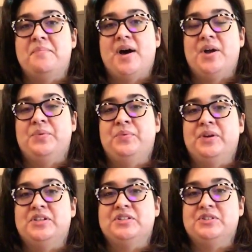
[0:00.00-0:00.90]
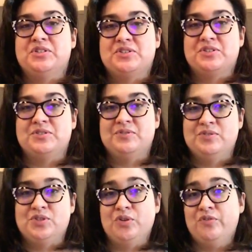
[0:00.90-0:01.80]
I wanted to just
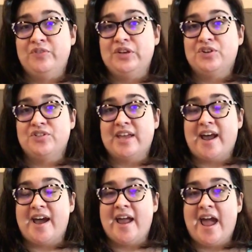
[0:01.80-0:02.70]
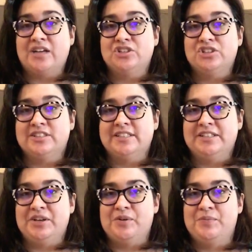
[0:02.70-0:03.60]
do a vendor that I
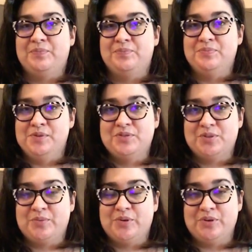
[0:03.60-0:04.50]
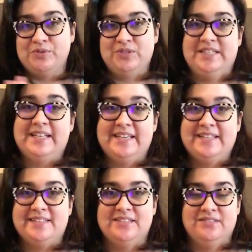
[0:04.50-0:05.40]
actually, knew someone who did
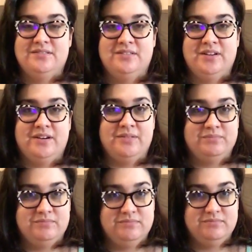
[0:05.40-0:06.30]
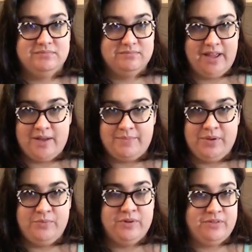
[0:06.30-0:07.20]
it, and they're
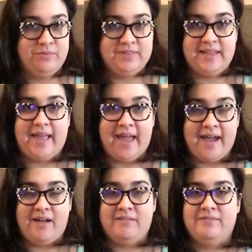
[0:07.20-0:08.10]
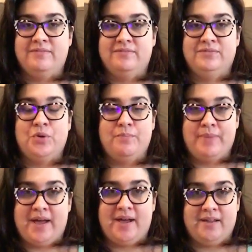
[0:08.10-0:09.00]
happy with what they have. No
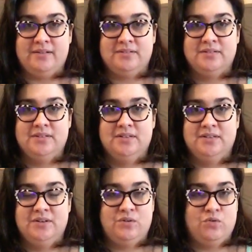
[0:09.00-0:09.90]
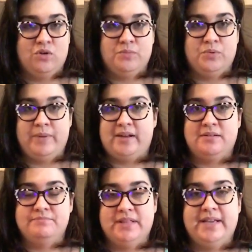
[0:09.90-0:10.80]
horrible bad
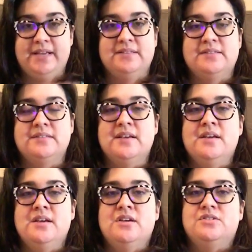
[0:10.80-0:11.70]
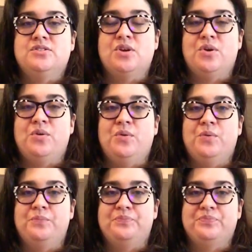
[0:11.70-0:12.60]
complaints. So,